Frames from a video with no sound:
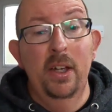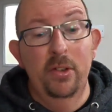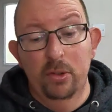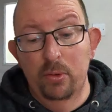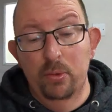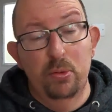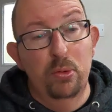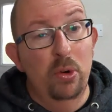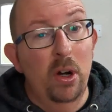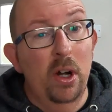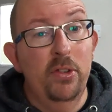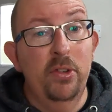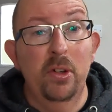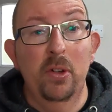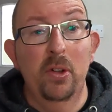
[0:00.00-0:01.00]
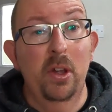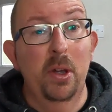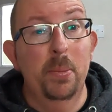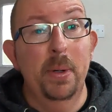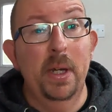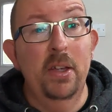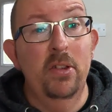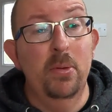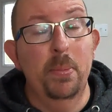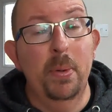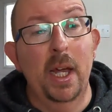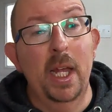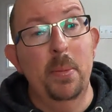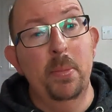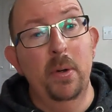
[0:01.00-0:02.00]
Is just write it all on a piece of
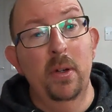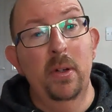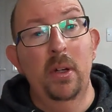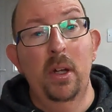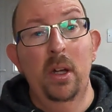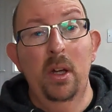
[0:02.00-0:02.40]
paper.